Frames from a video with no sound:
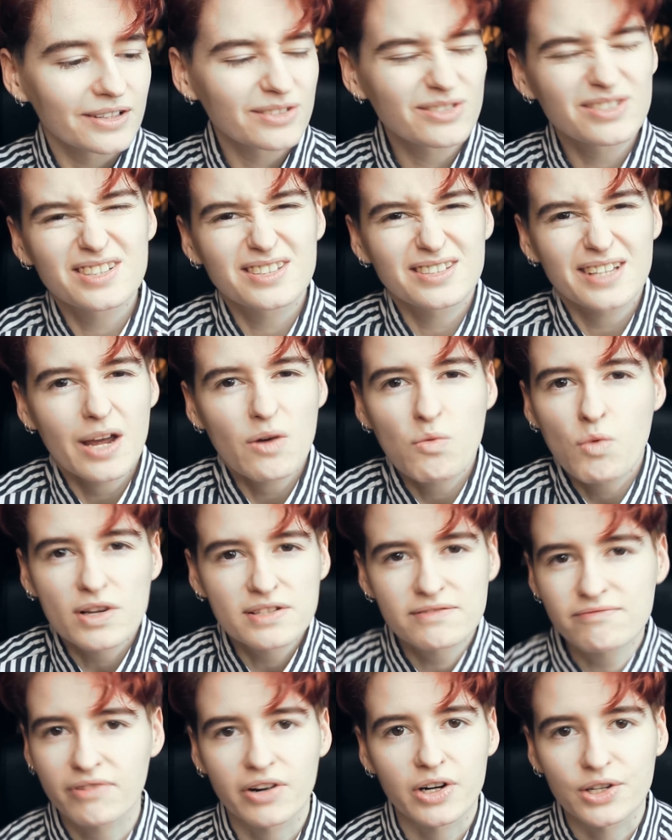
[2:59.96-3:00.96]
it was it
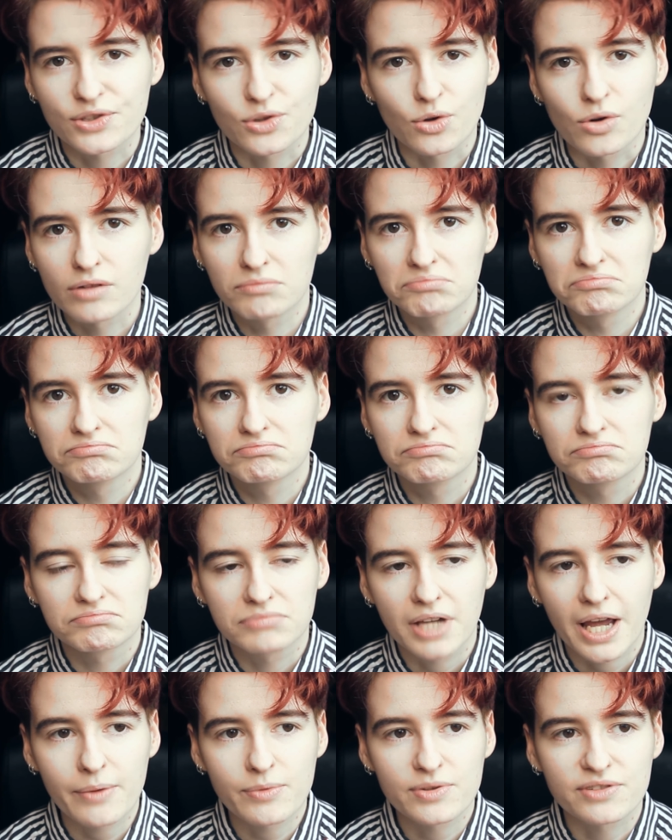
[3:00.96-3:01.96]
wasn't very sore
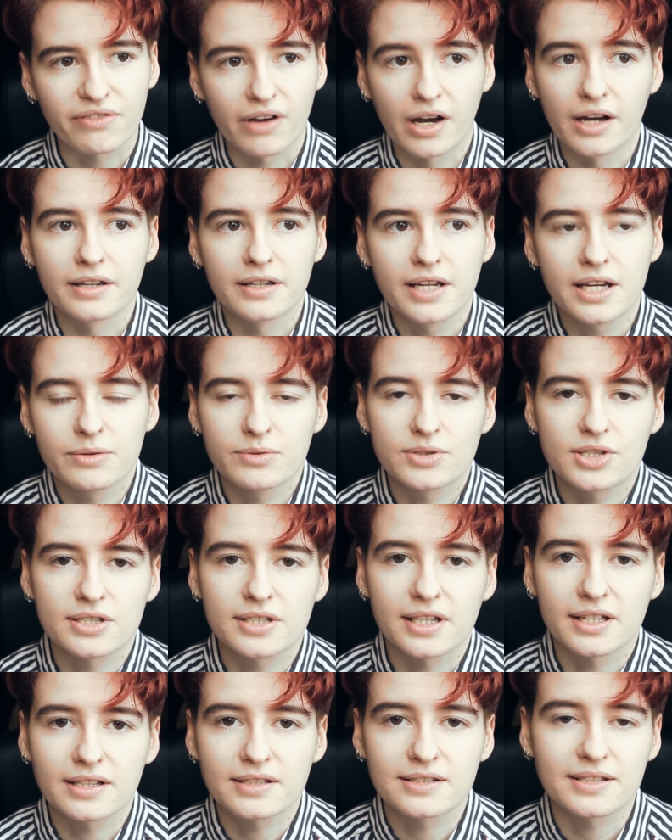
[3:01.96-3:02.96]
it was fine. It was
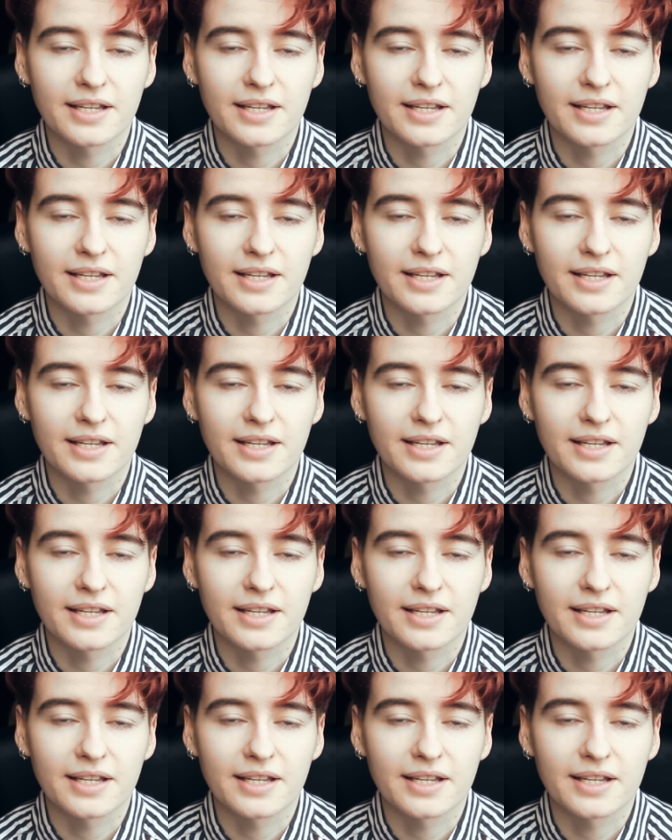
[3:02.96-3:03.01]
just like